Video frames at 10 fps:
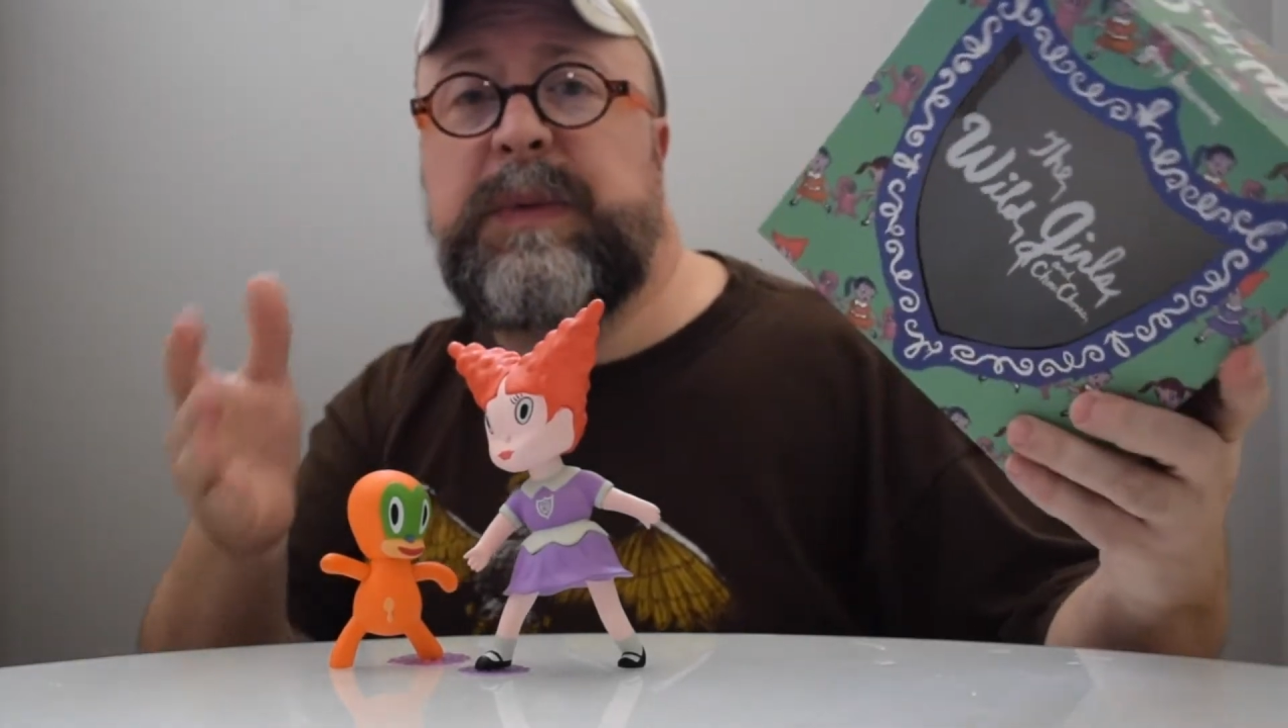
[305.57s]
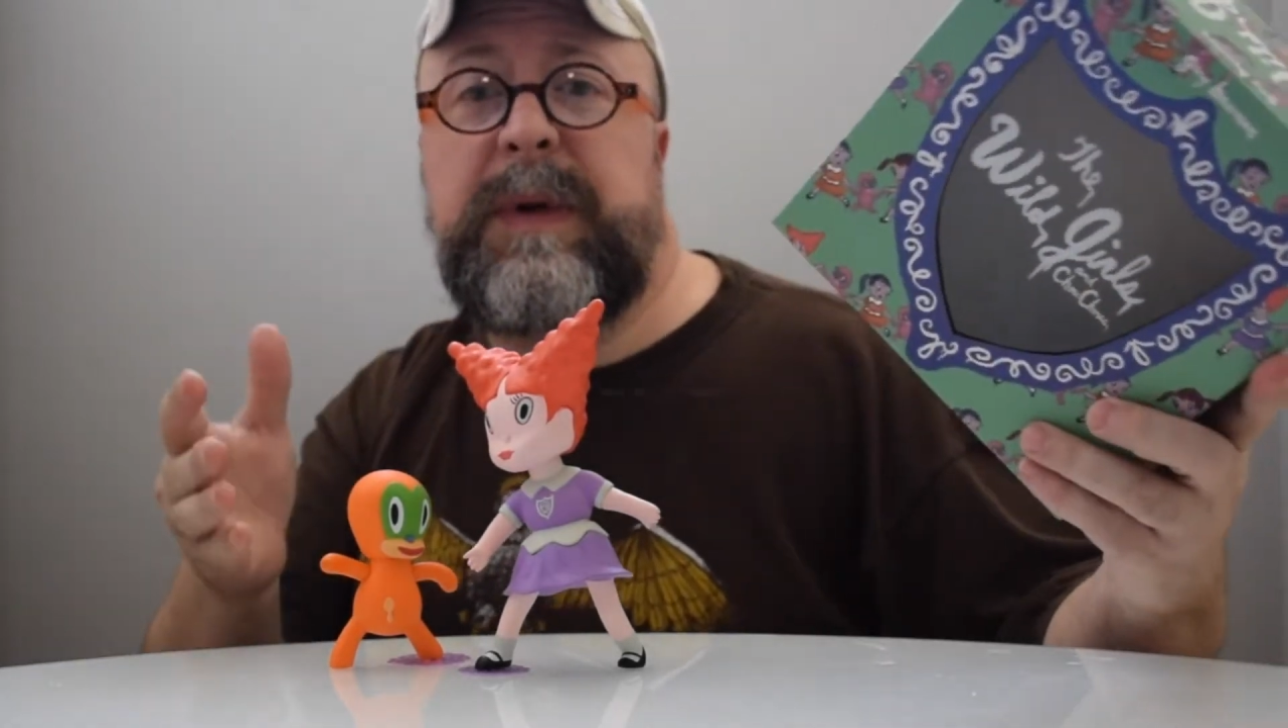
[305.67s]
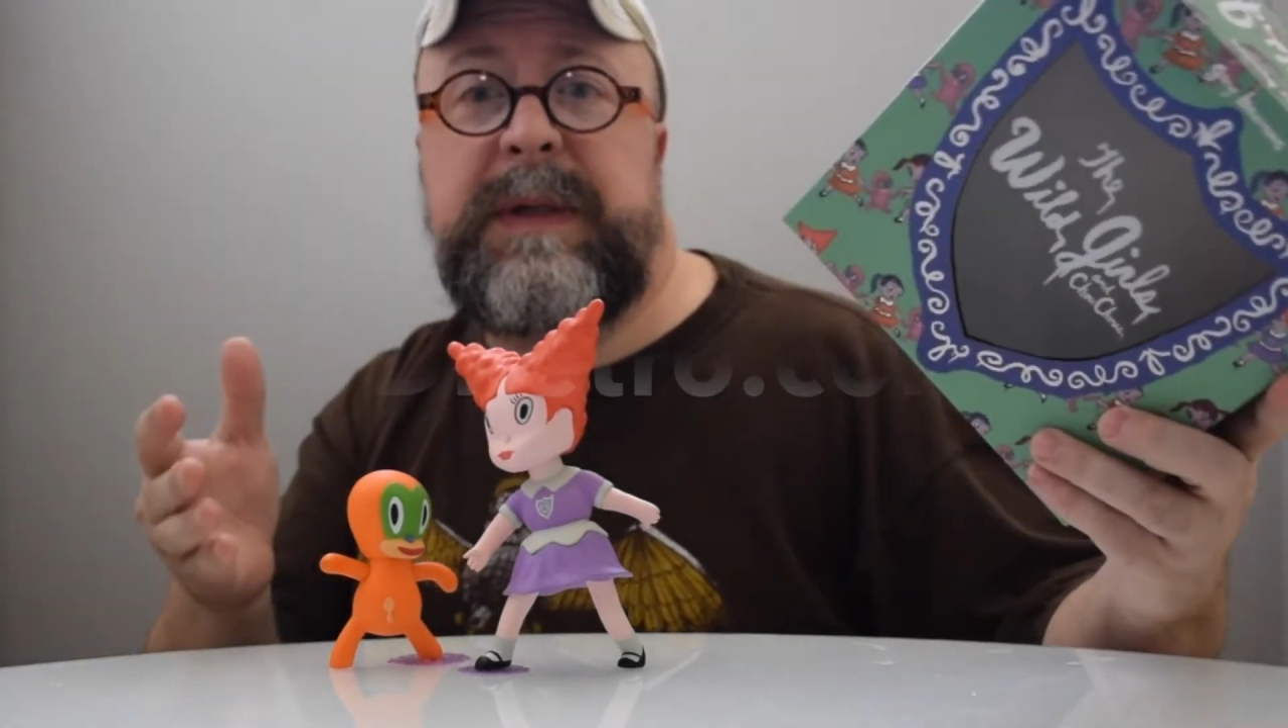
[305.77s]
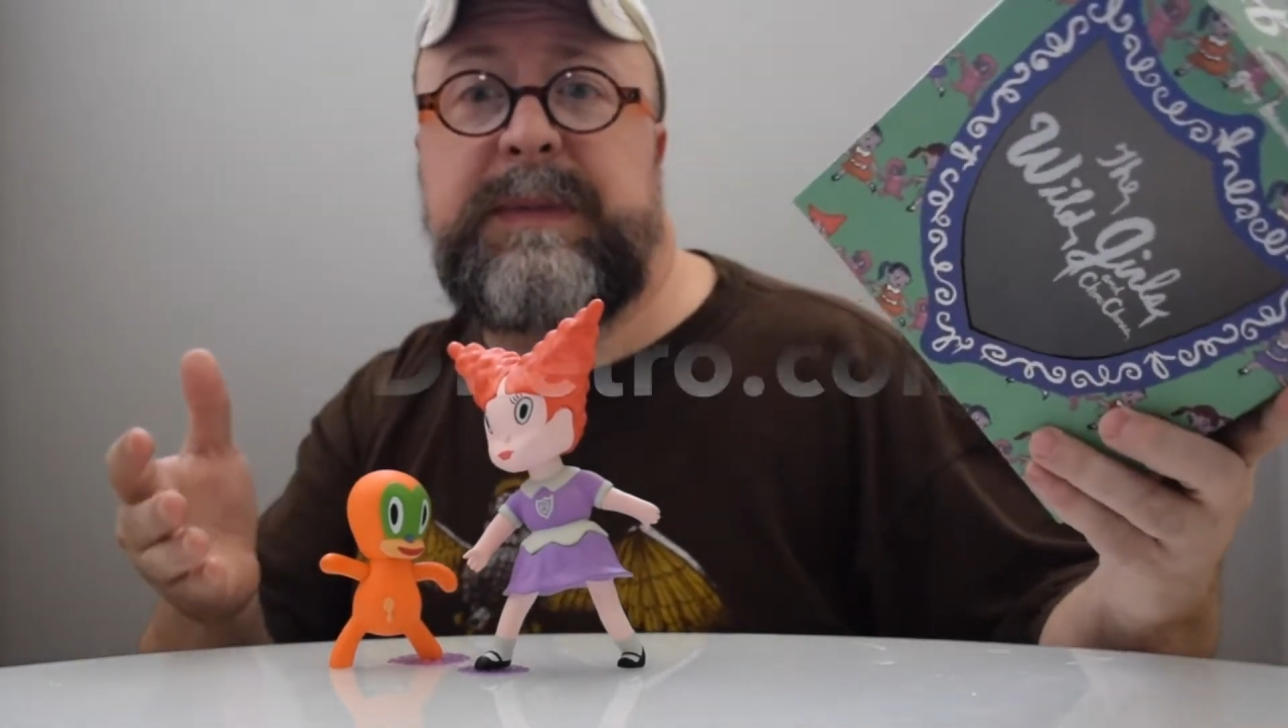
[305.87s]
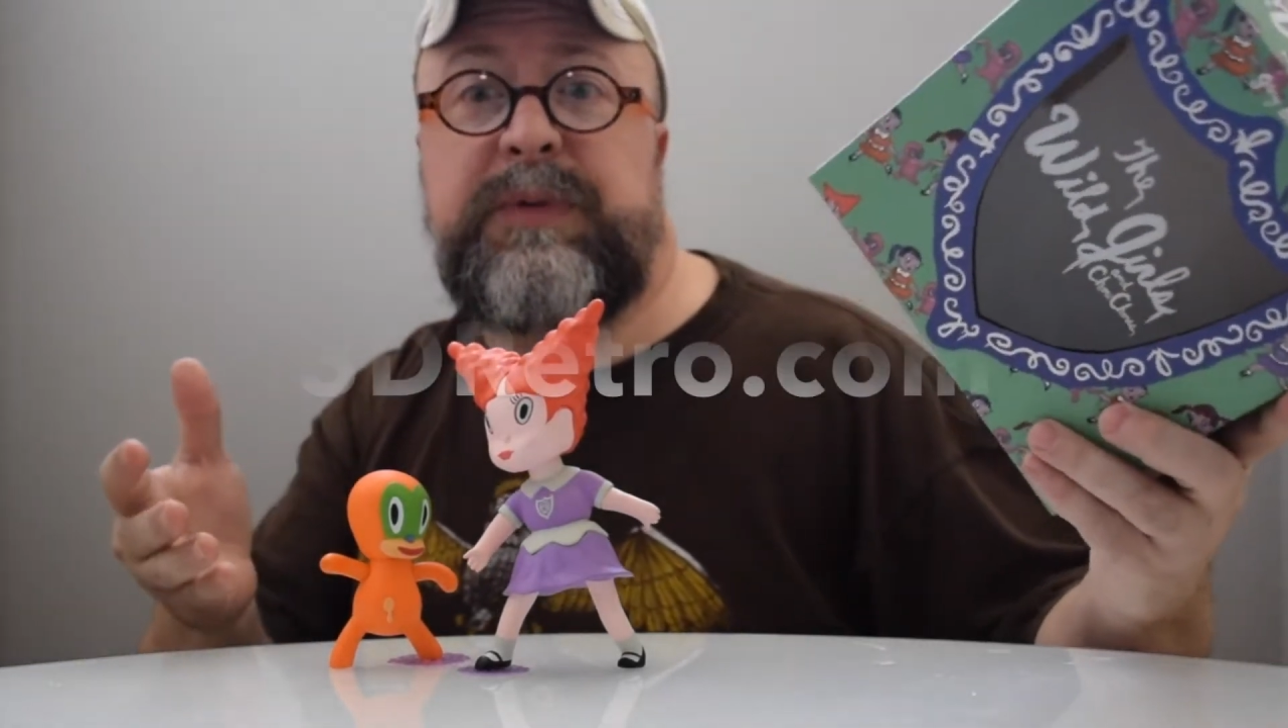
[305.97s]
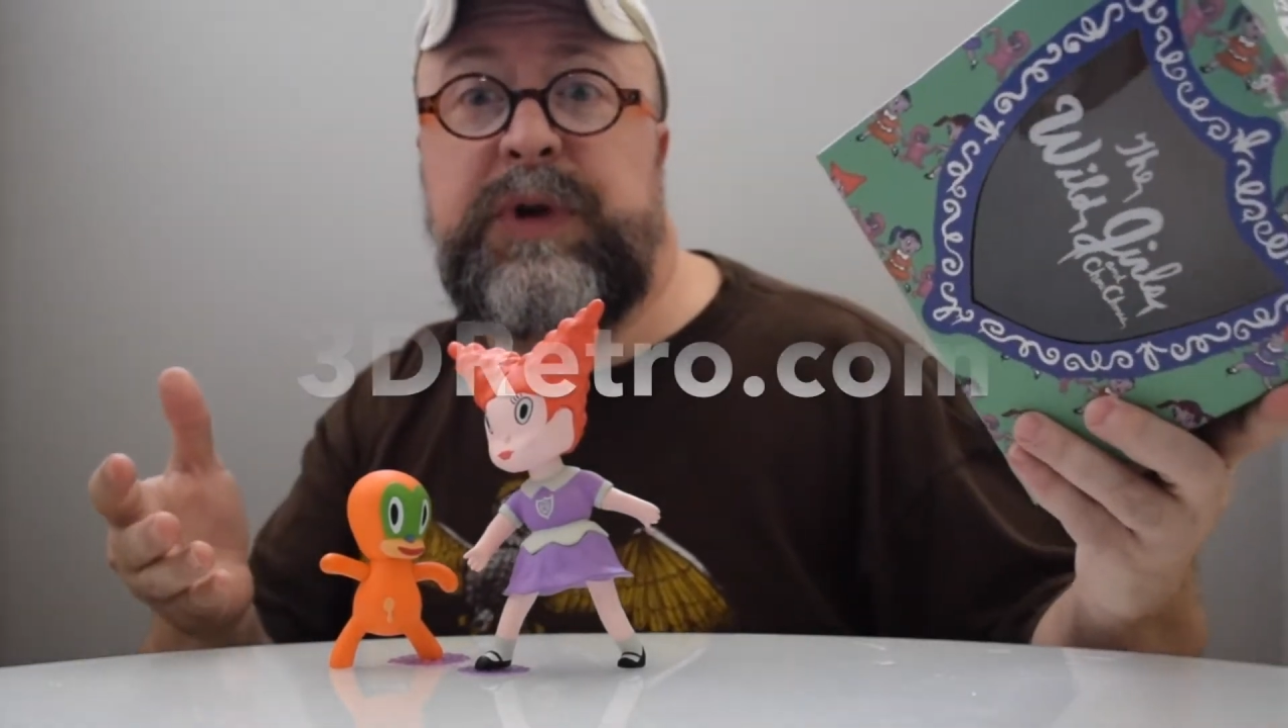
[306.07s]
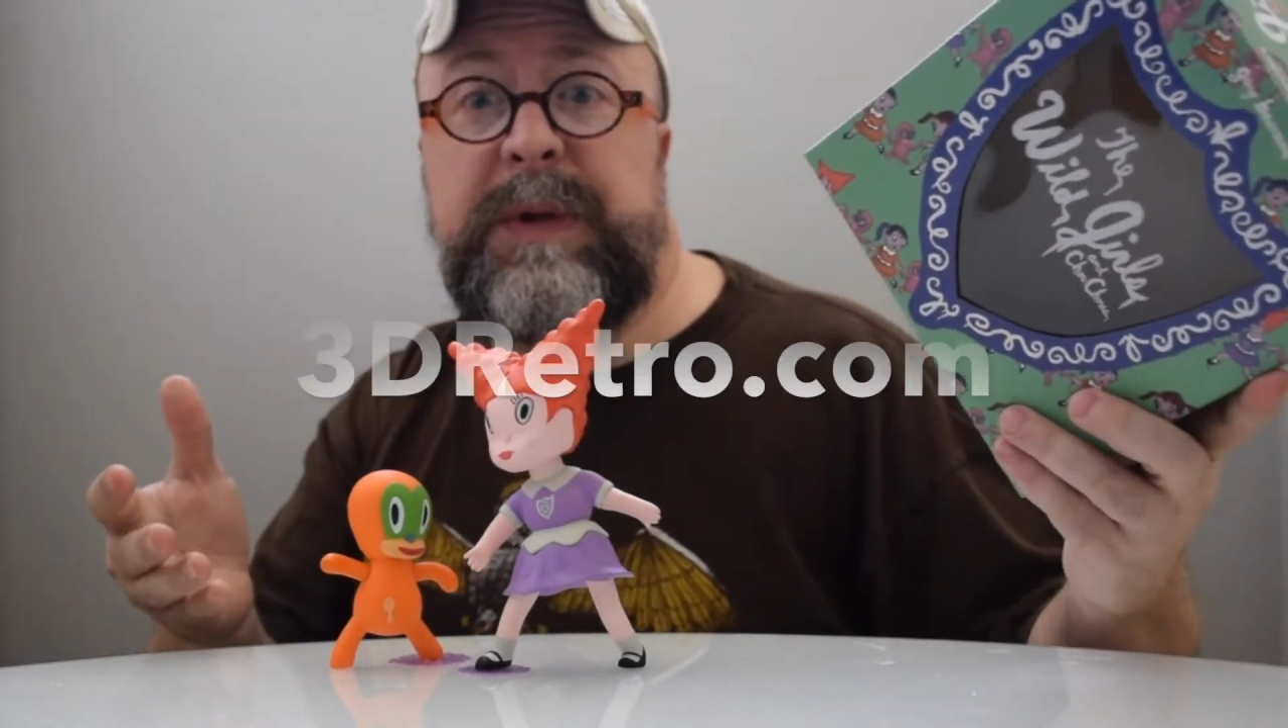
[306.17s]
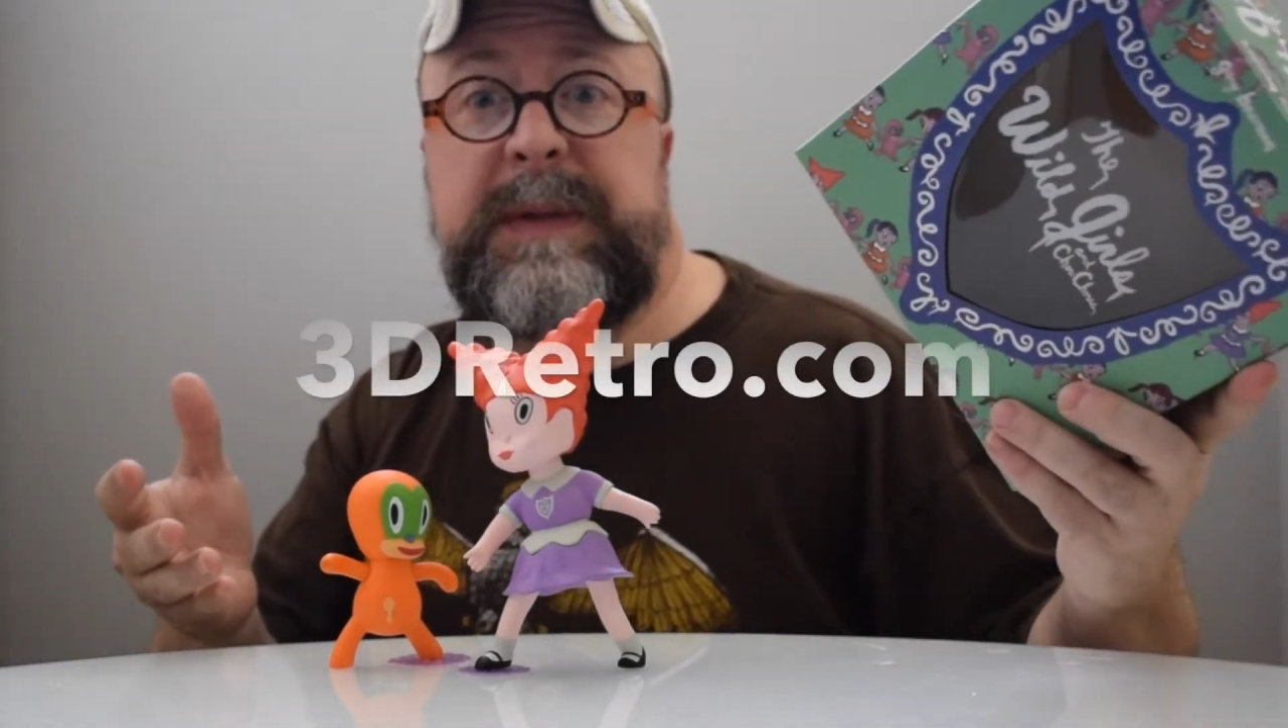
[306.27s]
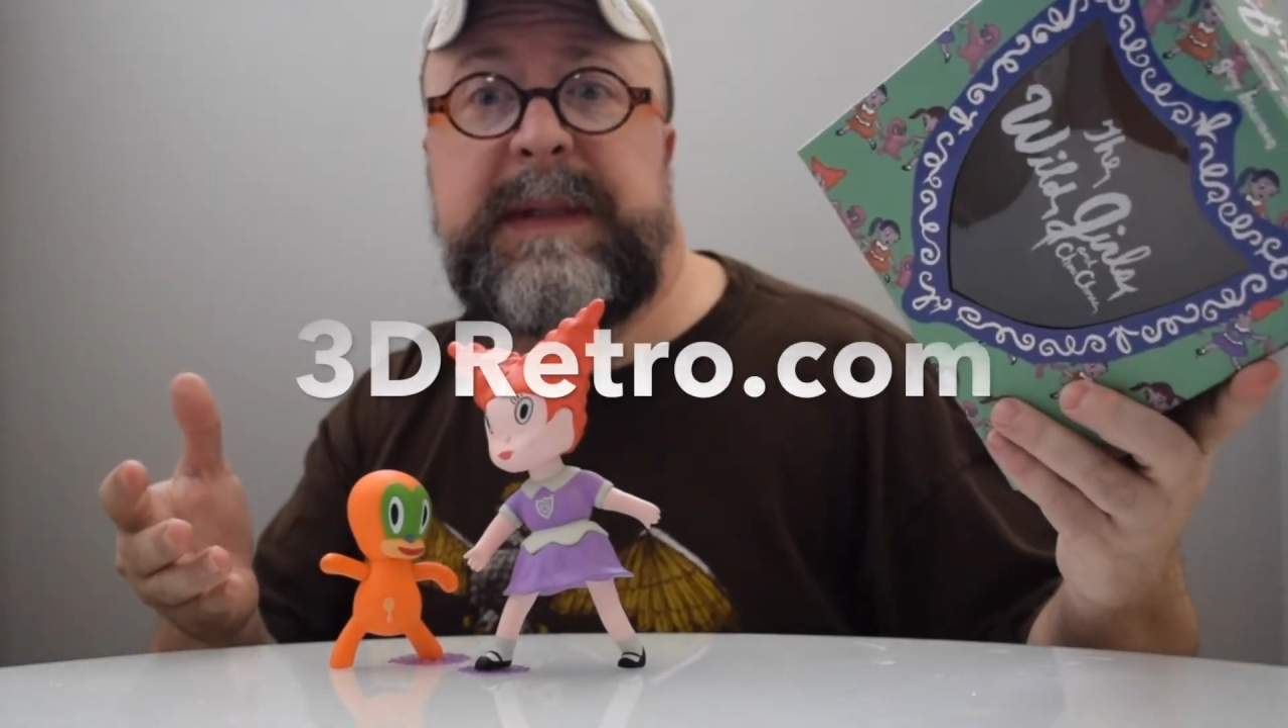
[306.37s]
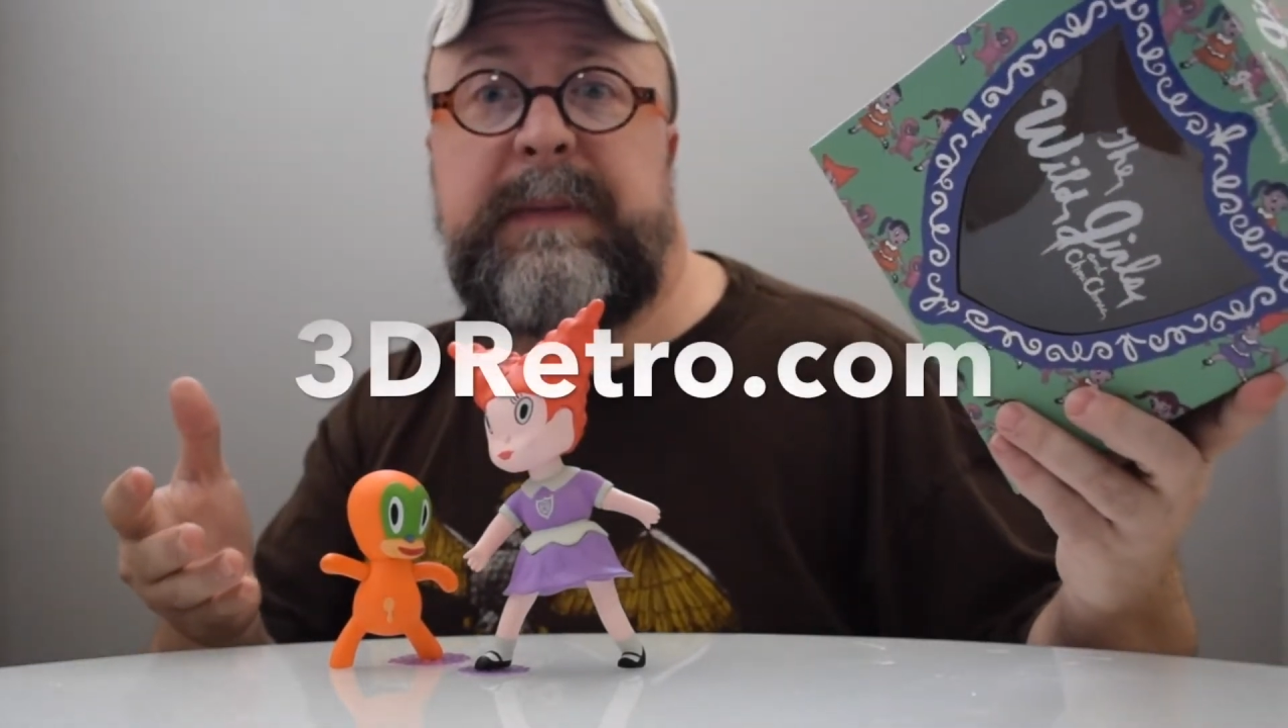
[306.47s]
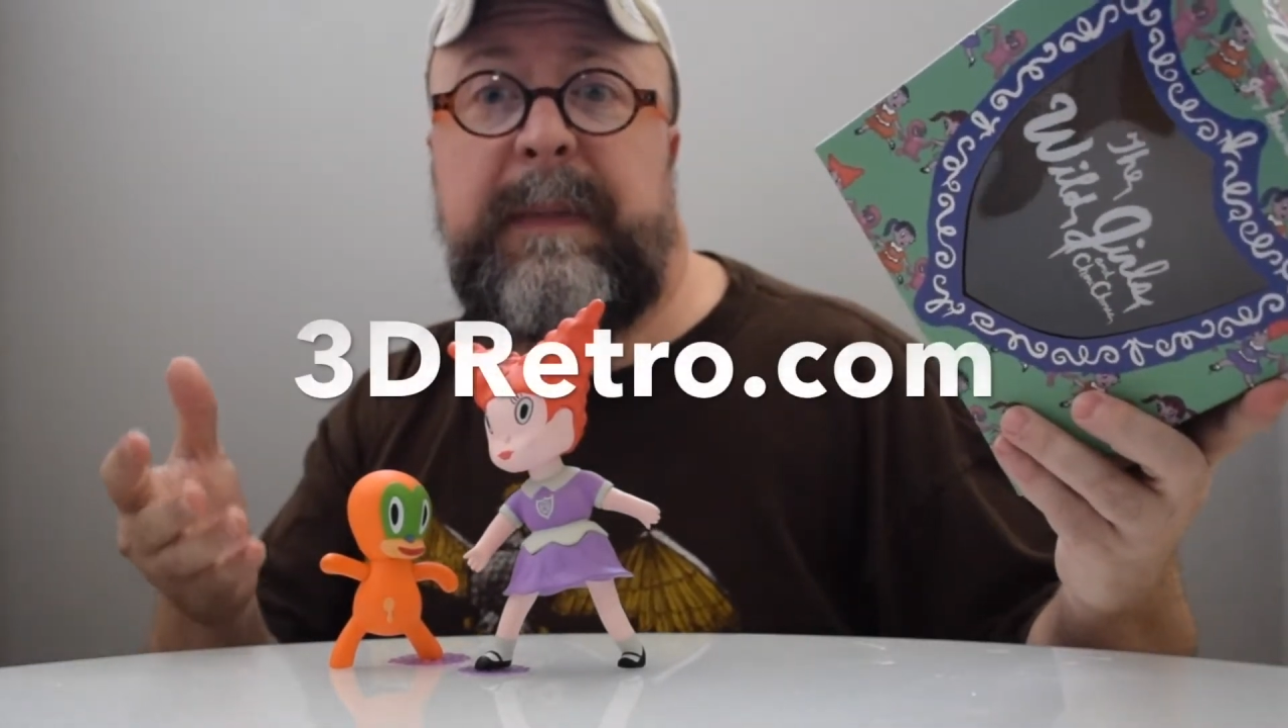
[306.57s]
was produced